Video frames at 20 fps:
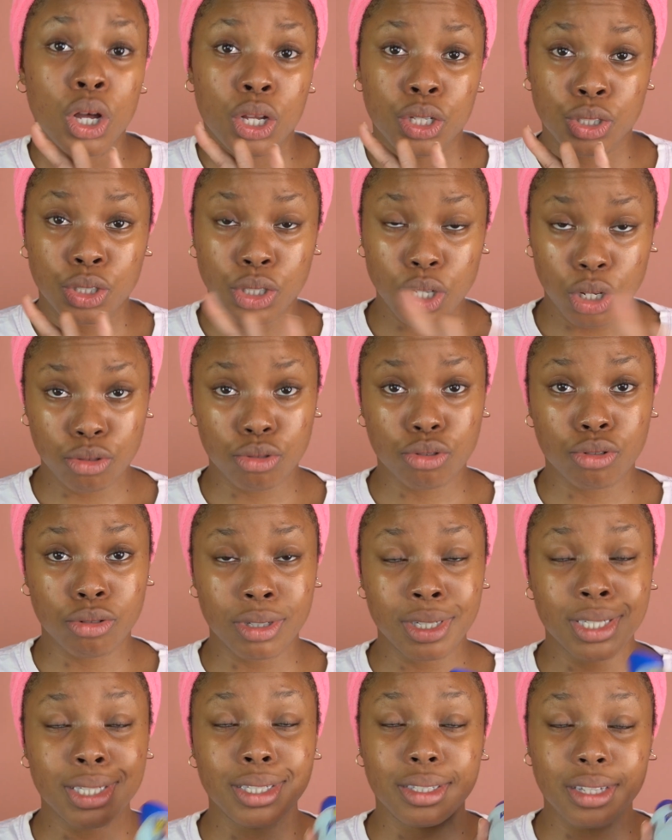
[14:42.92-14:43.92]

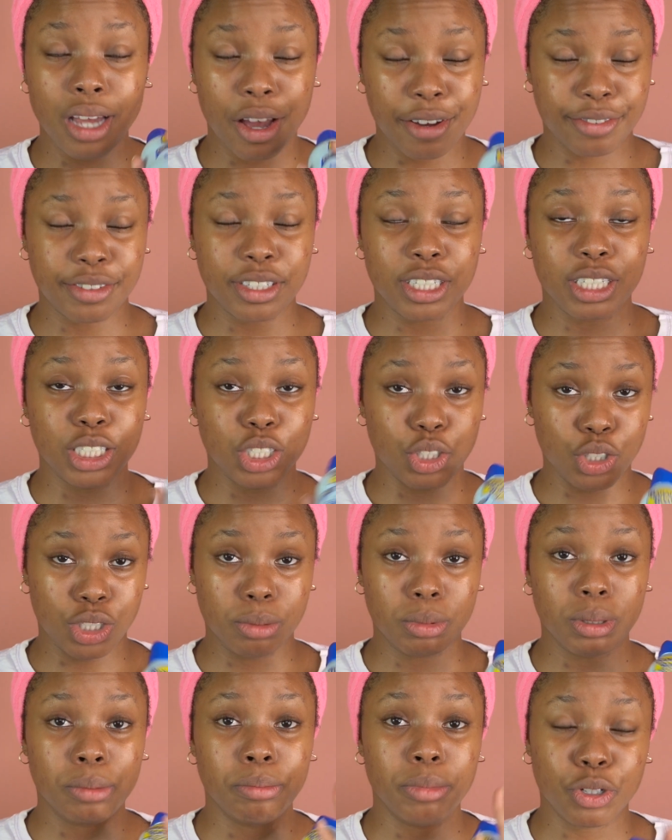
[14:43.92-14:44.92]
sunscreen is definitely going
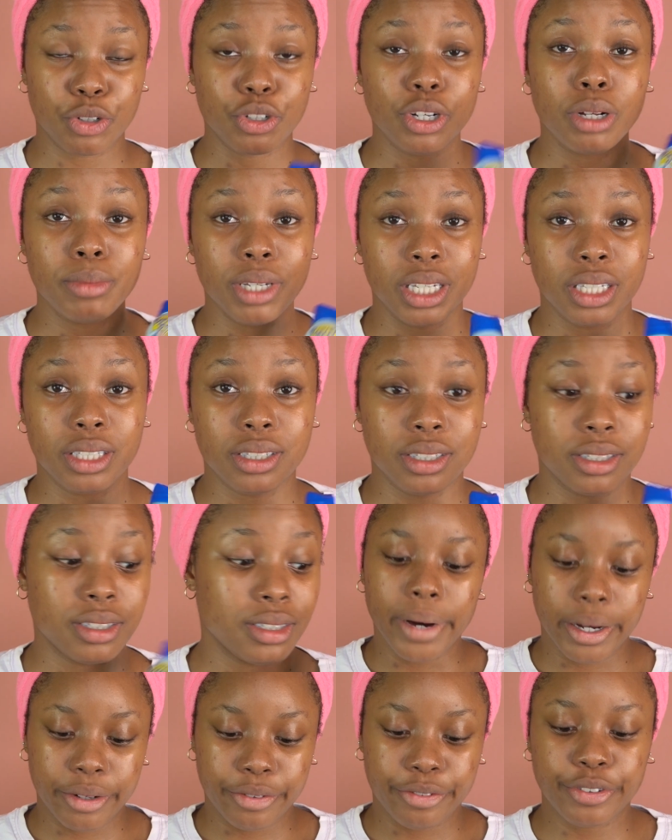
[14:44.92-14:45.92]
to be mineral
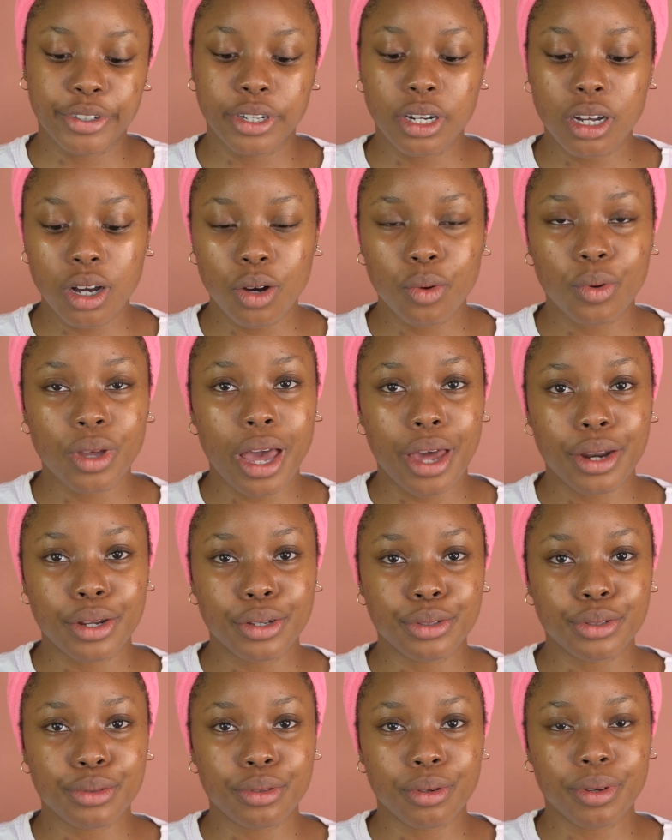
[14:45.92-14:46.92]
based. But for now, we gotta
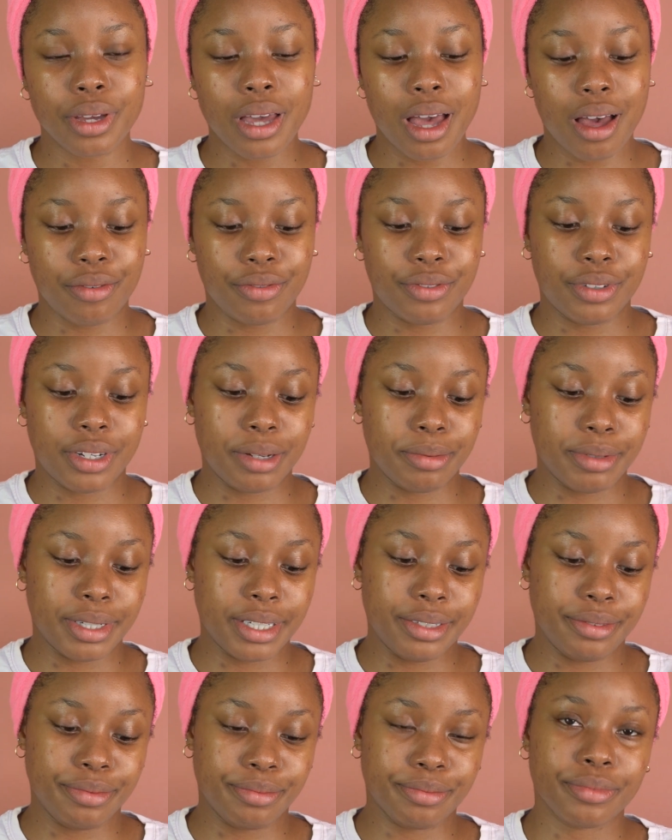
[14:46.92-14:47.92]
use what we have now.
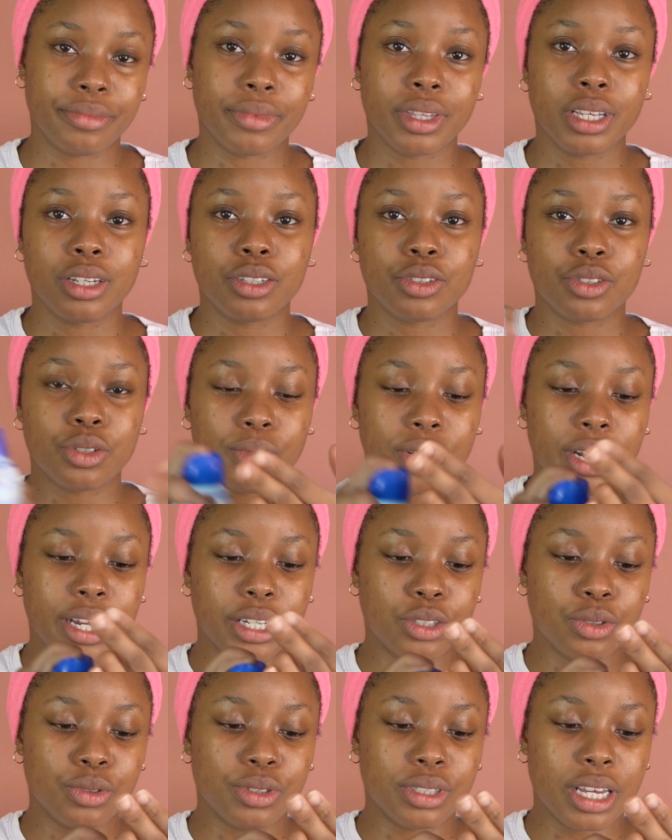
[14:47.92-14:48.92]
So what I
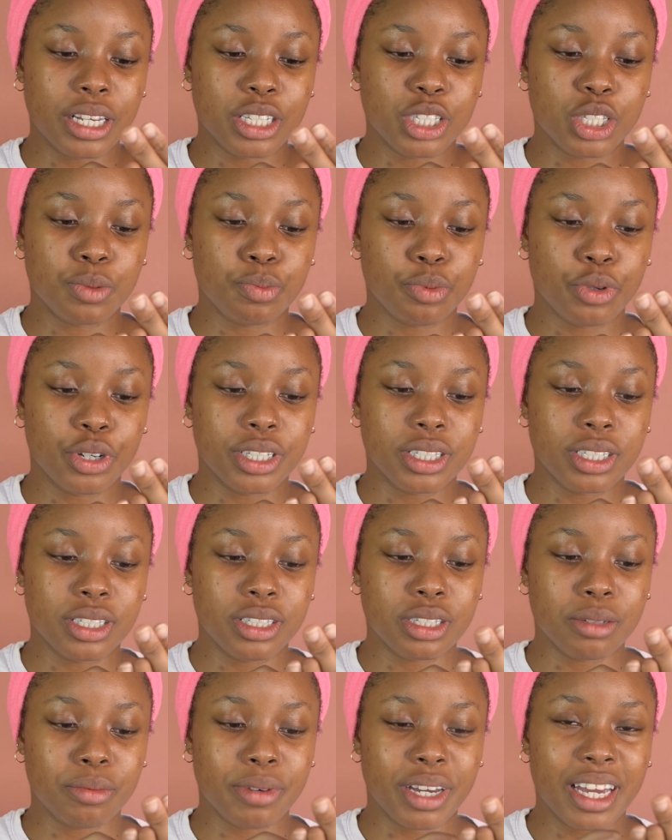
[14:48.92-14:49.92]
do is I spray it
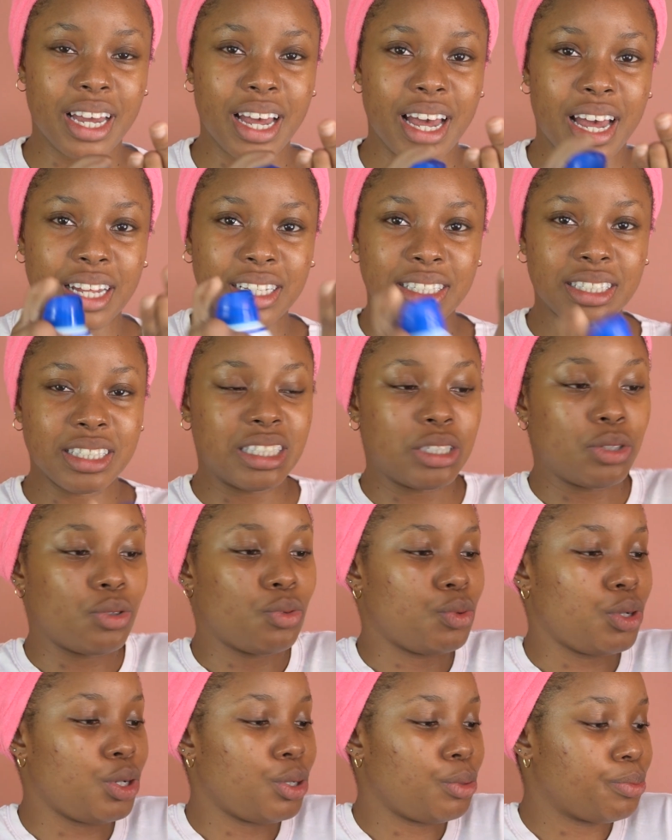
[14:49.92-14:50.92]
into my hands.
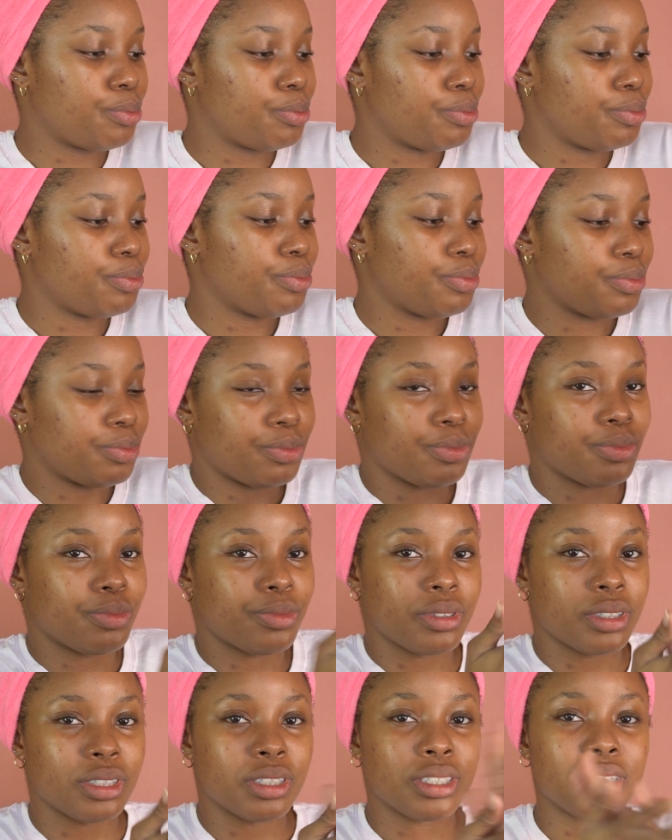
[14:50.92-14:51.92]
Whoop.
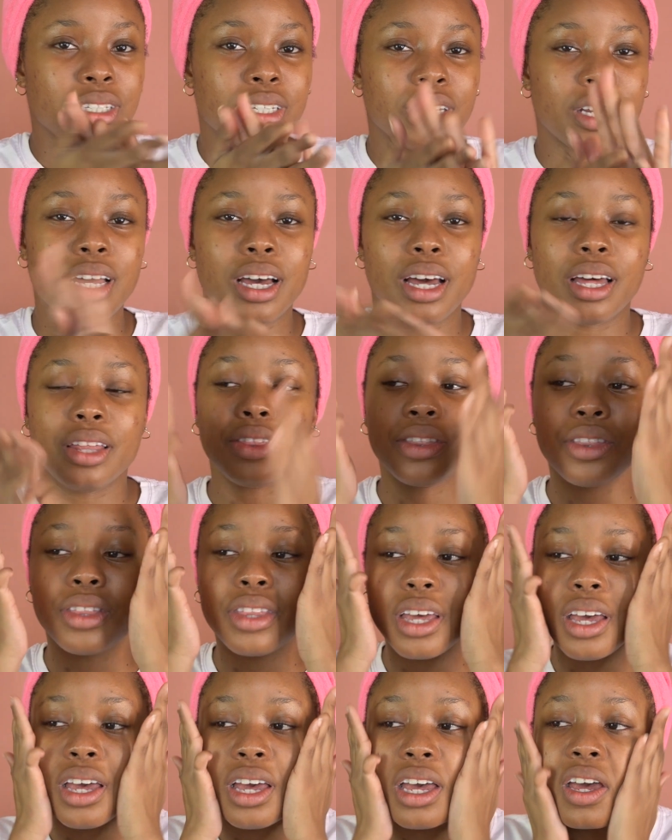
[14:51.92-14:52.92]
and
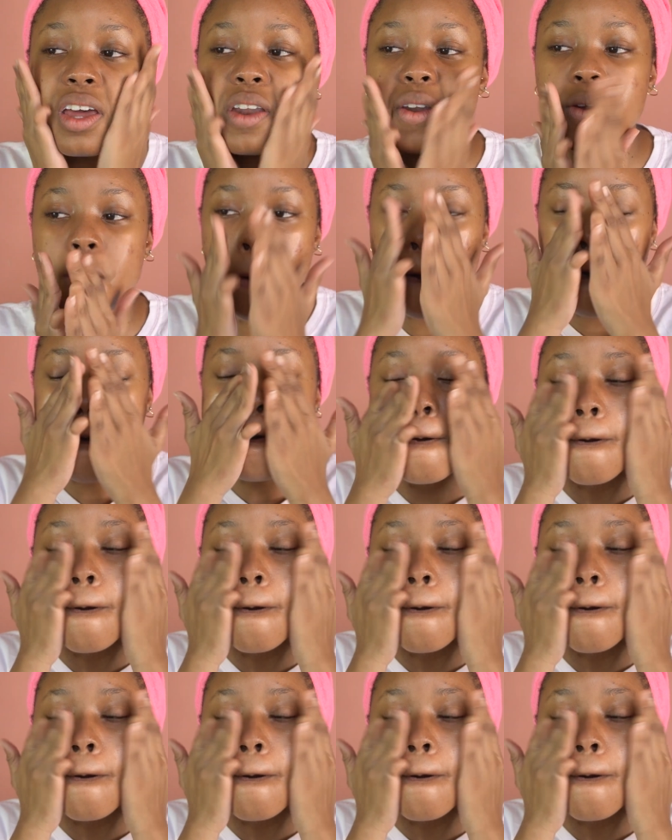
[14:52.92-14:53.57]
then